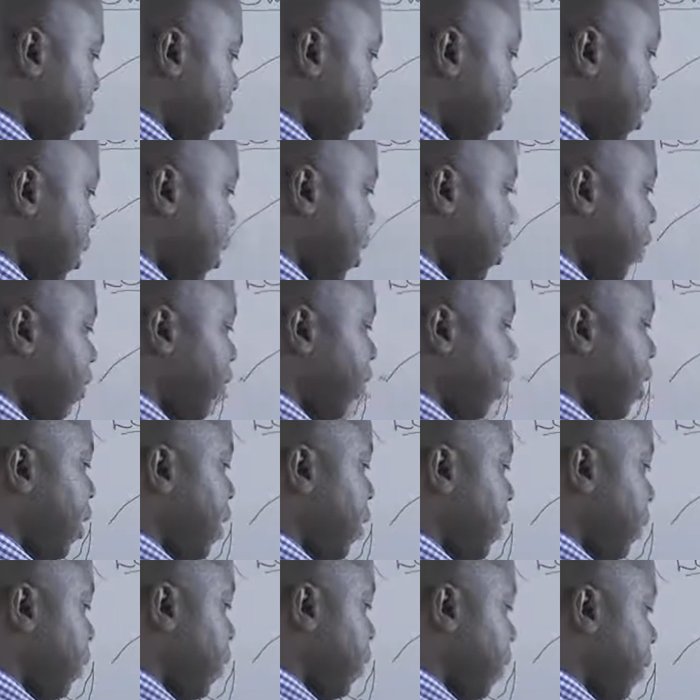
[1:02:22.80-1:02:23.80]
the
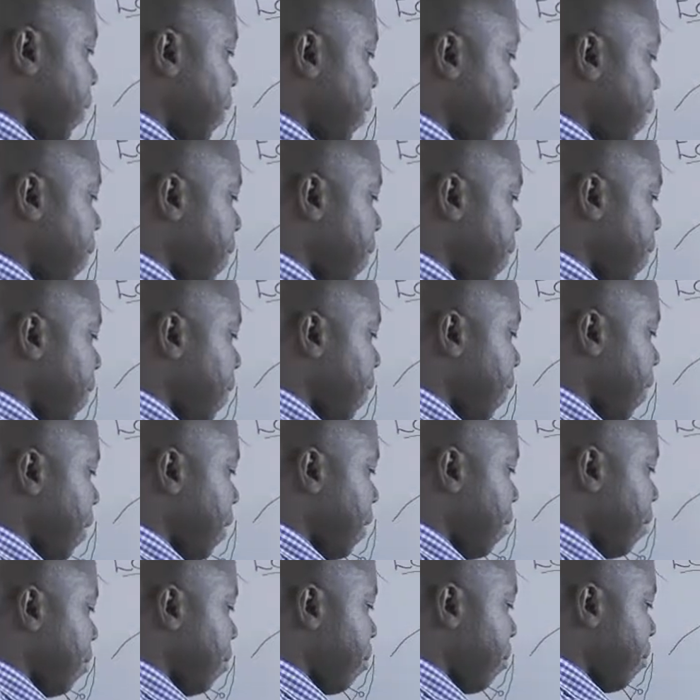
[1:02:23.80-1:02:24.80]
liver,
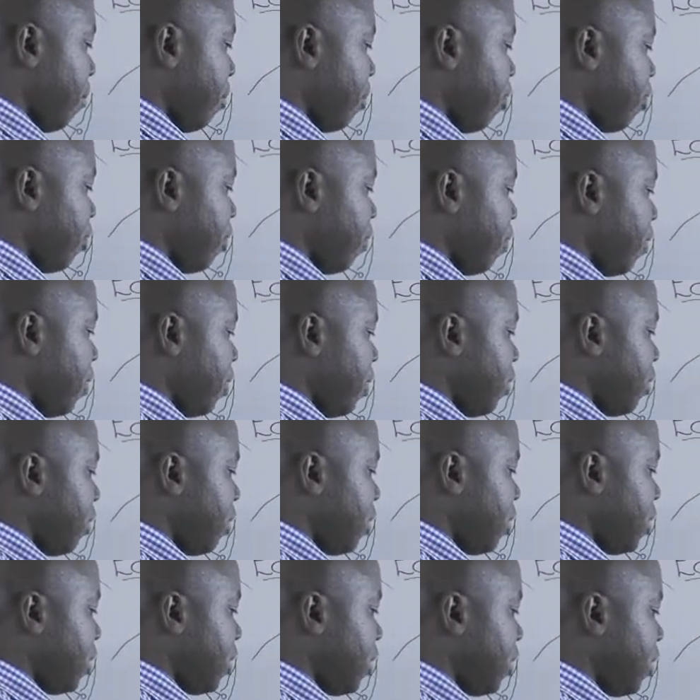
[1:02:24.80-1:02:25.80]
to be
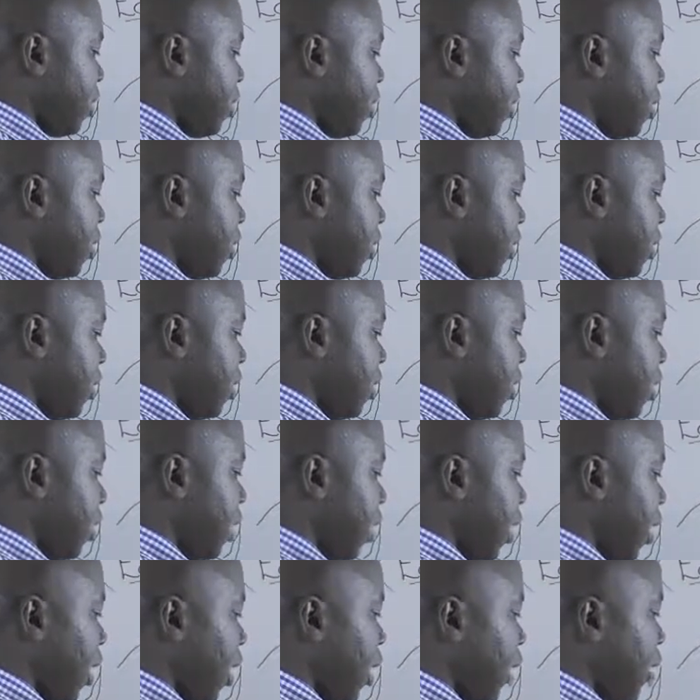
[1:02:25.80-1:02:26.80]
found
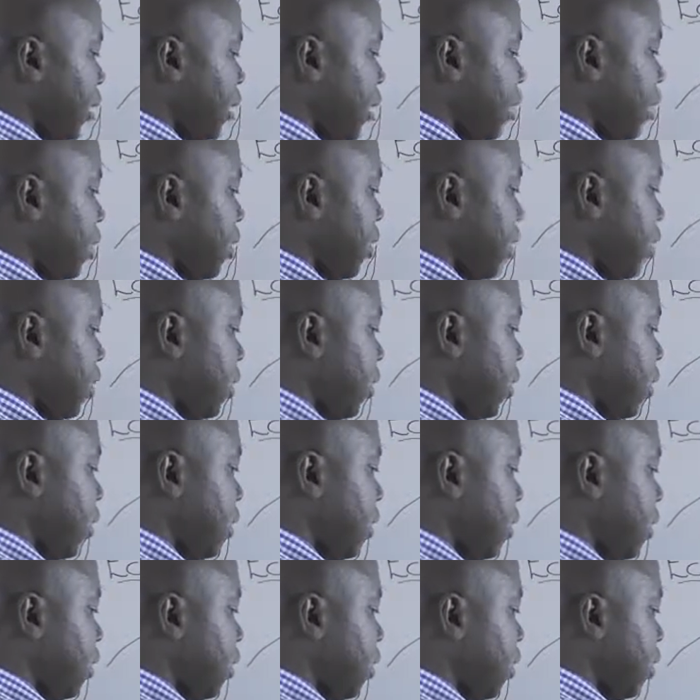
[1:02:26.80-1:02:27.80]
in lungs,
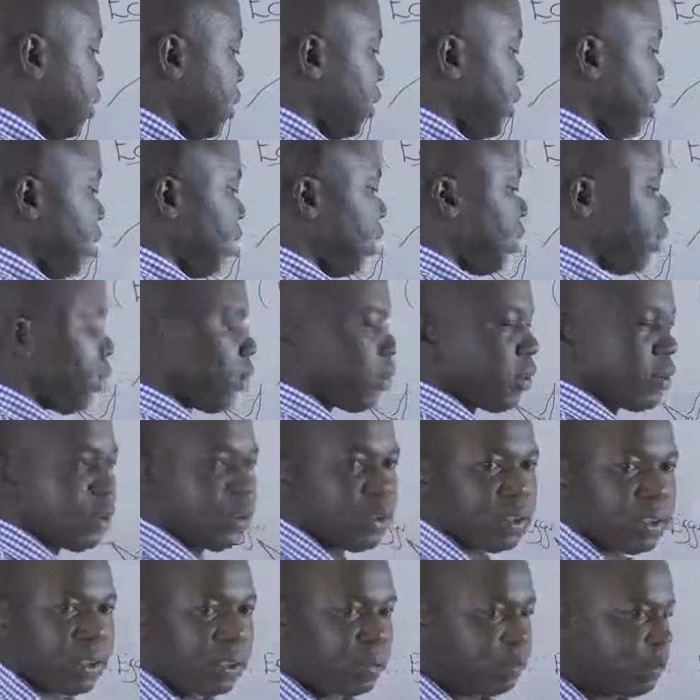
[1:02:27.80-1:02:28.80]
and
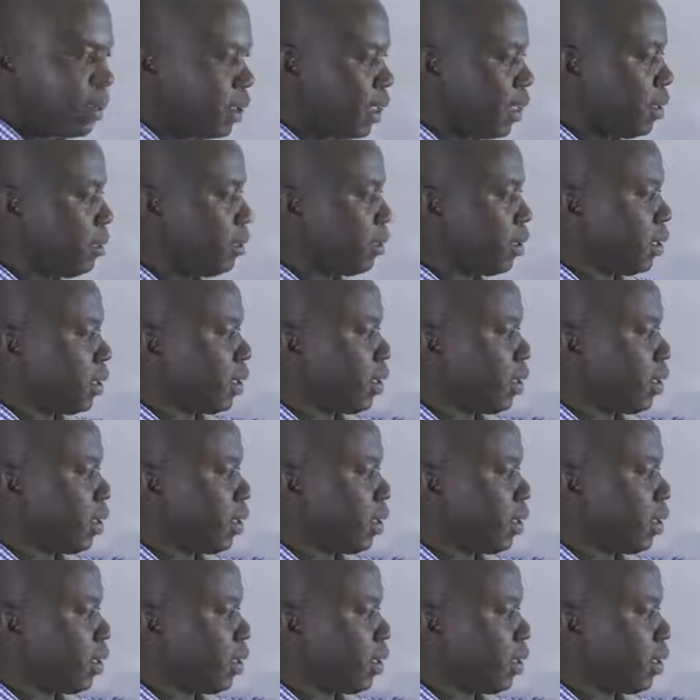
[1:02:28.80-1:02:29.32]
also sometimes